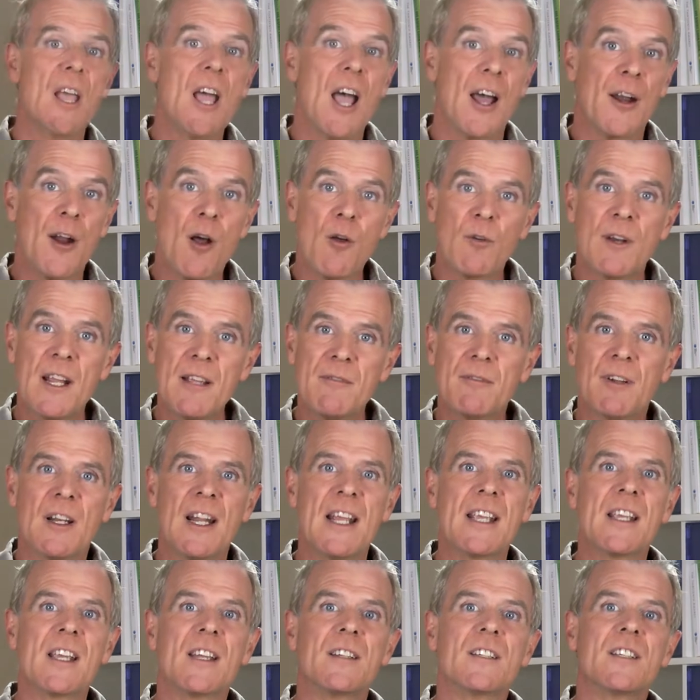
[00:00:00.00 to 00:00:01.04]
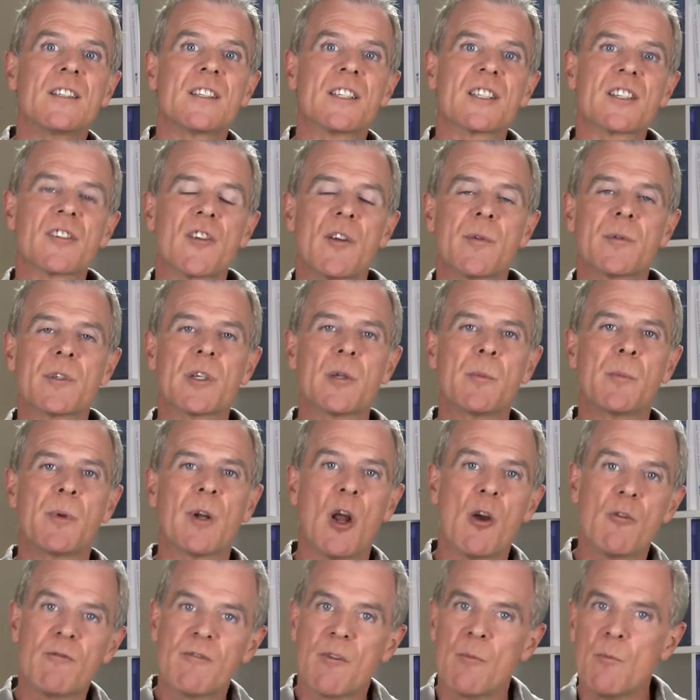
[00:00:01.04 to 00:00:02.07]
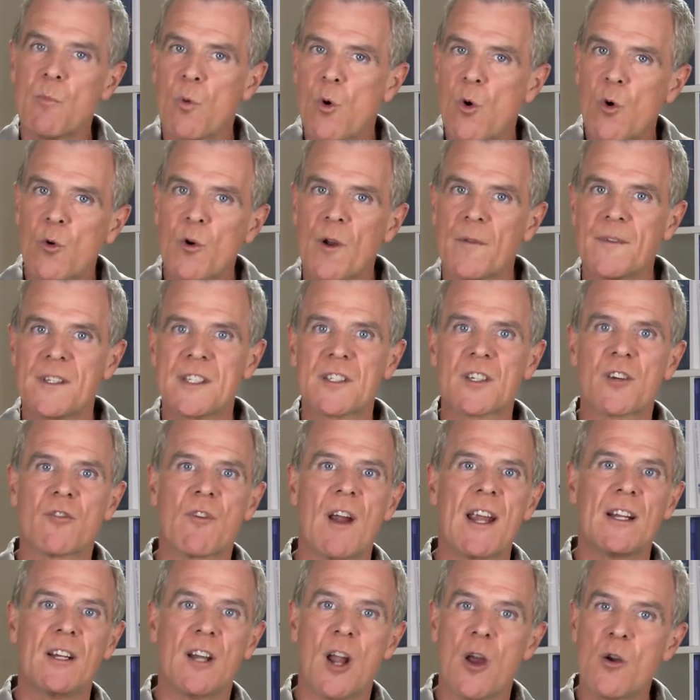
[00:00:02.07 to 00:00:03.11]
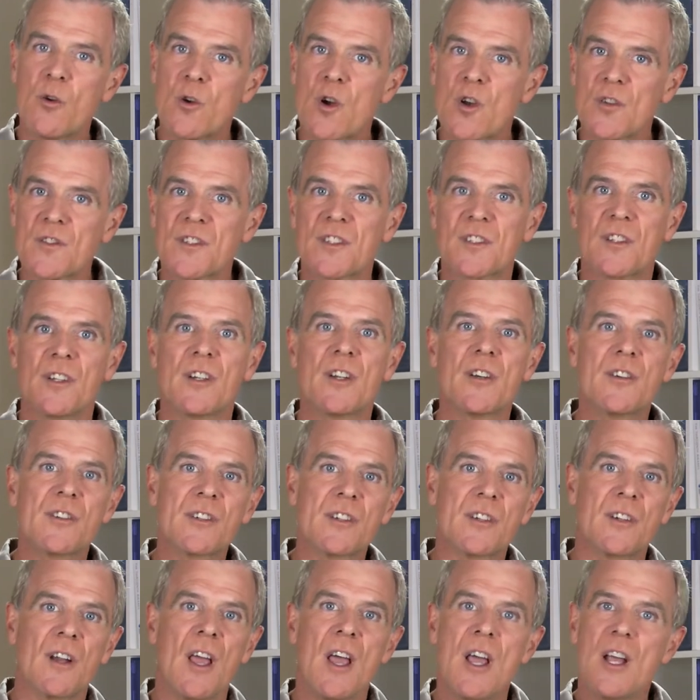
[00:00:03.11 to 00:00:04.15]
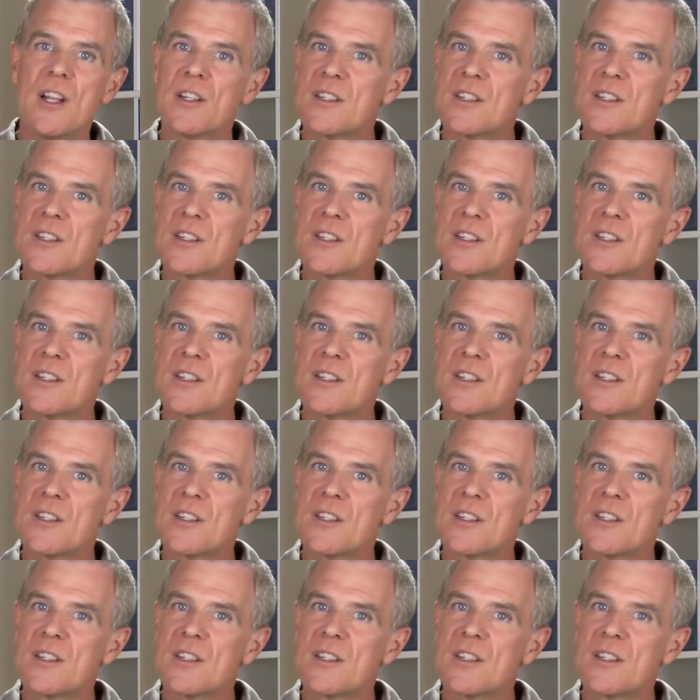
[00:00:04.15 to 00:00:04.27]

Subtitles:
And I'll leave a link in the description below for more on this great low-cost solution